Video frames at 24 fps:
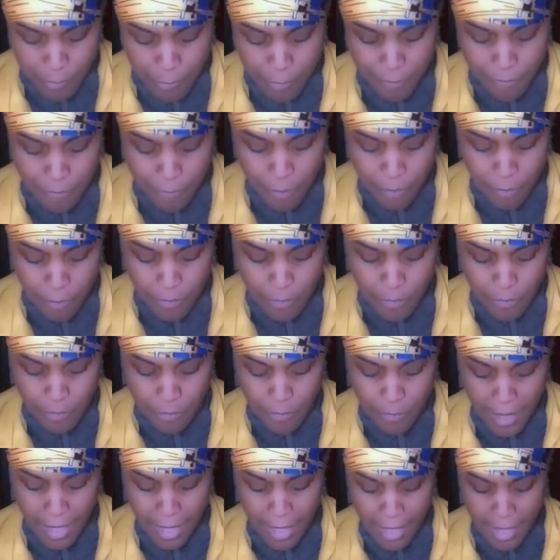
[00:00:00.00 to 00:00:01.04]
referred
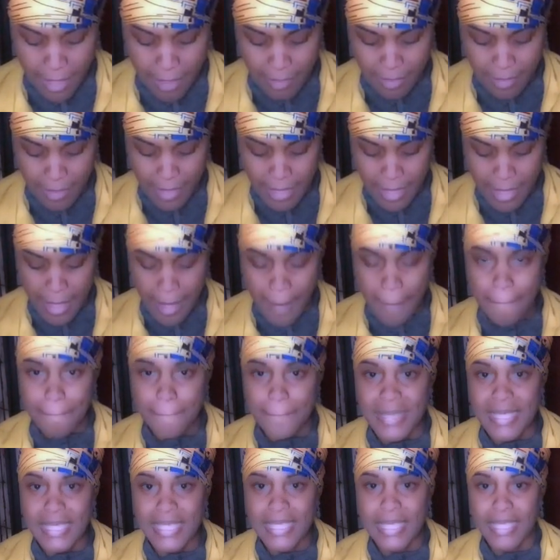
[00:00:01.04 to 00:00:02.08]
to as
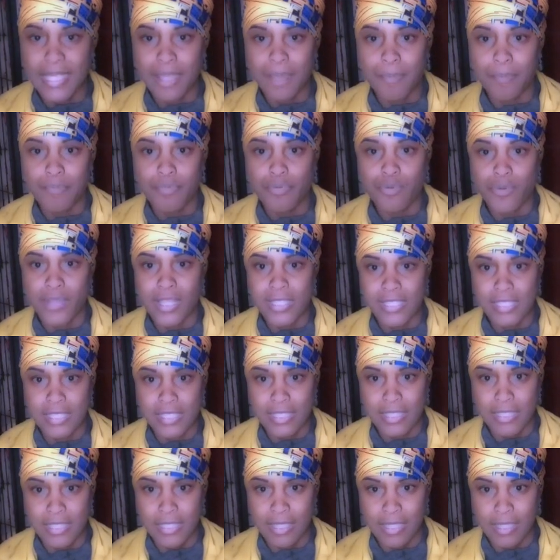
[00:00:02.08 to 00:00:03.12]
being
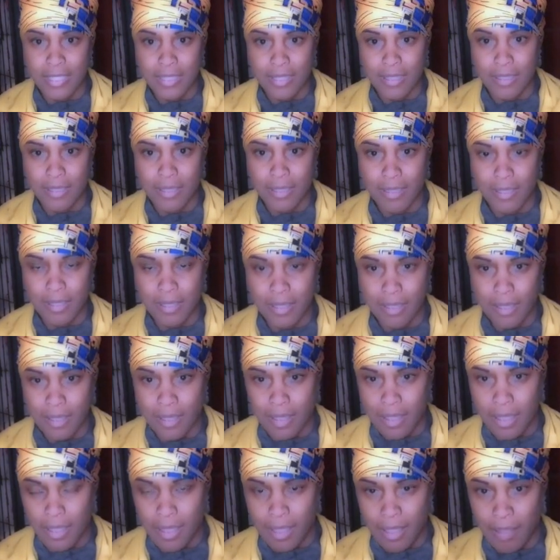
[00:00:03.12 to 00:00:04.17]
present,
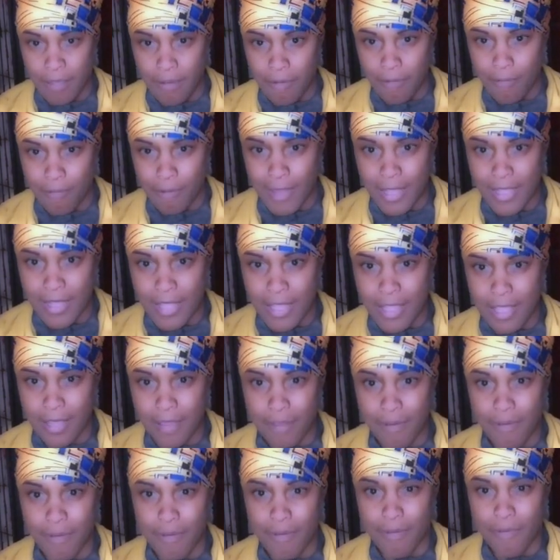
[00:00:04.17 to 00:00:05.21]
right
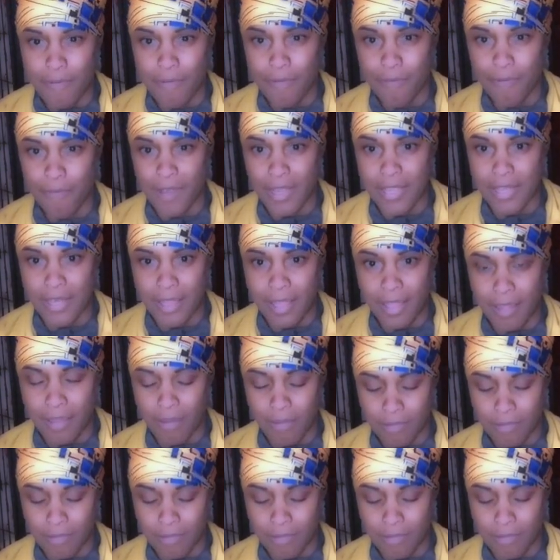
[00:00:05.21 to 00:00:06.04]
here, right now.